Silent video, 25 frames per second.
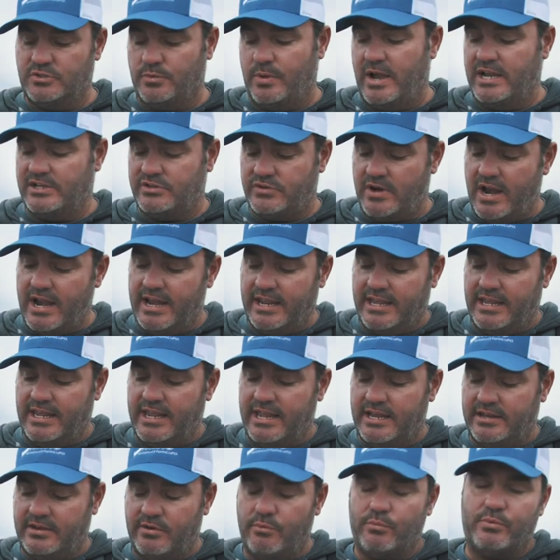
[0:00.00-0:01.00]
So I try to
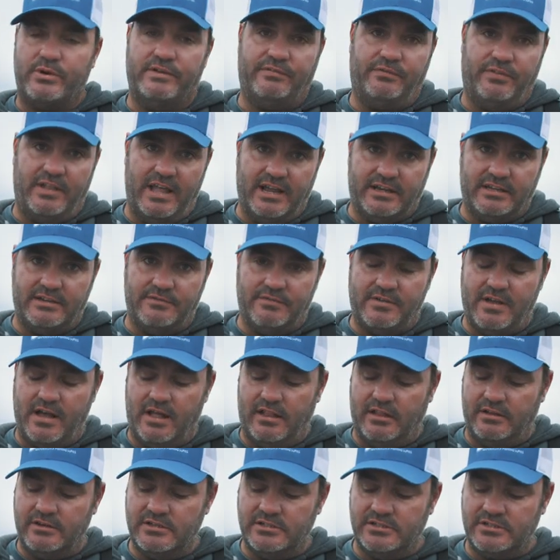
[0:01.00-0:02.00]
get reflective
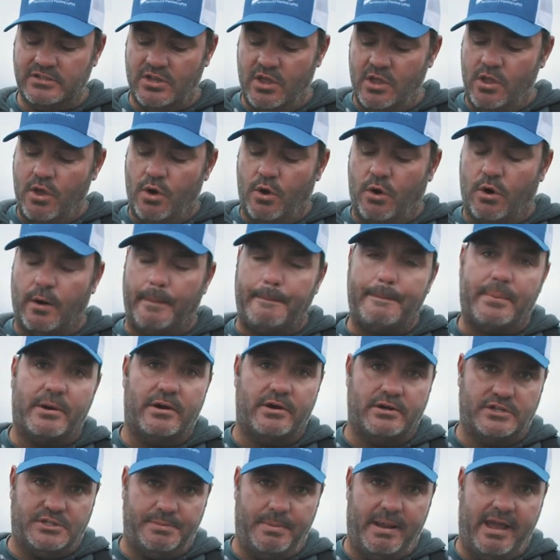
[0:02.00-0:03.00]
colors or
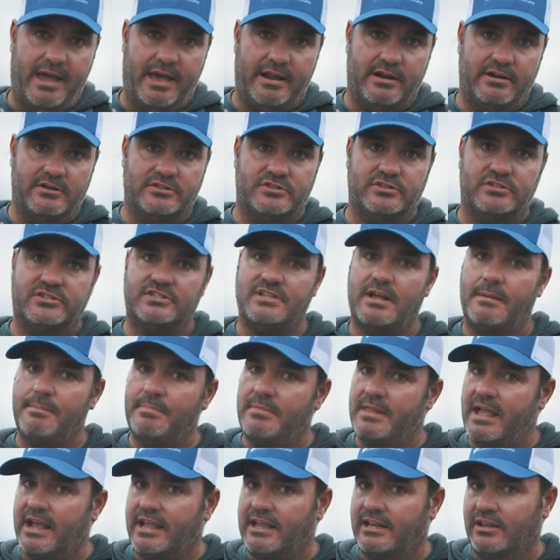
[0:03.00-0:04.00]
perch patterns or
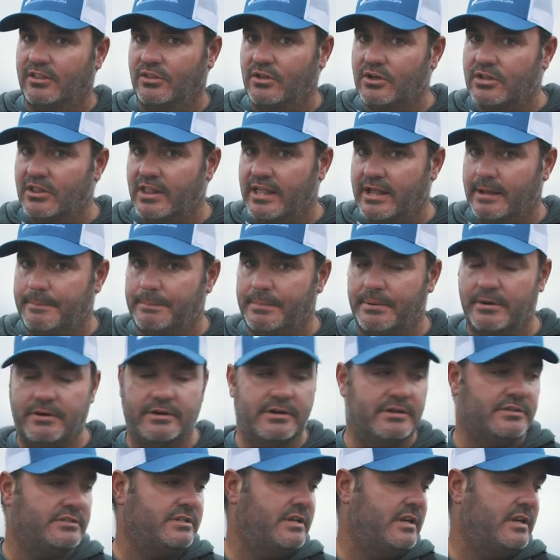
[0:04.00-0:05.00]
something that can look like a perch.